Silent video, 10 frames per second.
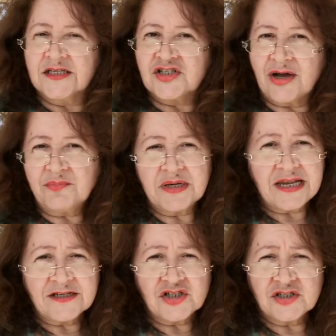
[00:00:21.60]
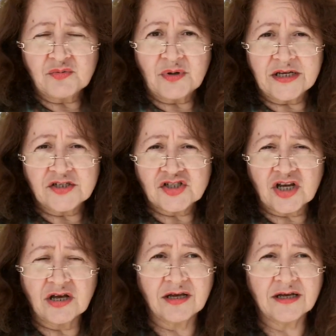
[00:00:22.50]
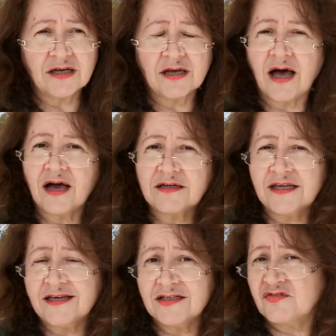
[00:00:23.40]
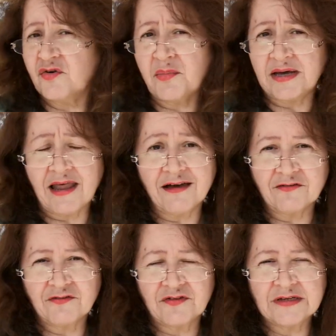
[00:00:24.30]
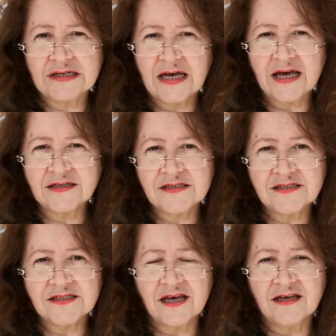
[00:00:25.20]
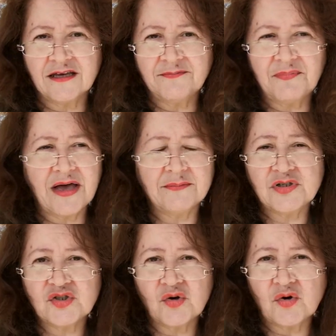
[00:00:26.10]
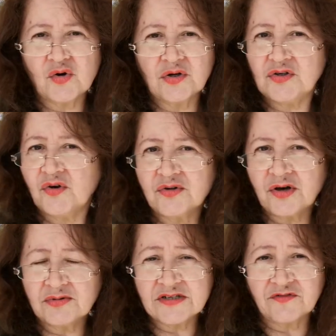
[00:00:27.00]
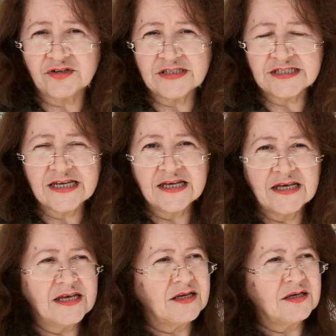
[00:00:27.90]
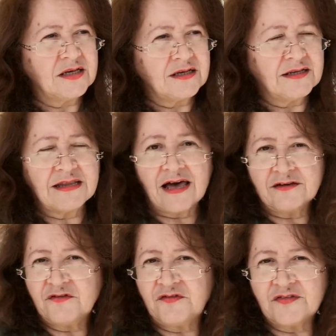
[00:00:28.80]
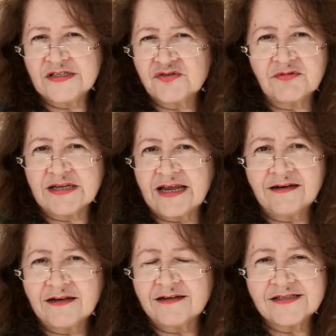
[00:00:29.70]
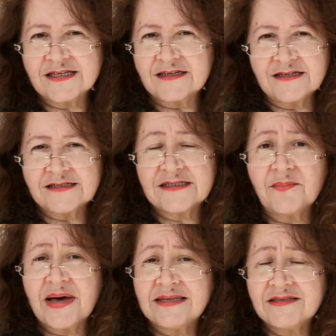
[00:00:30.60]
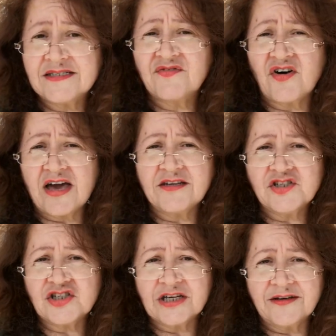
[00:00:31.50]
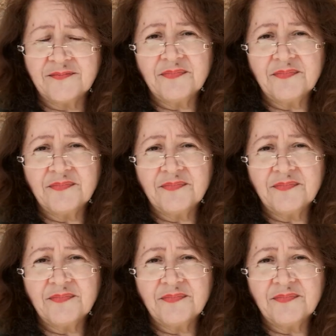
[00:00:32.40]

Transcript: Champion energy which I need for my life, and I'm sure you're no different. Life is relentless in its demands for energy,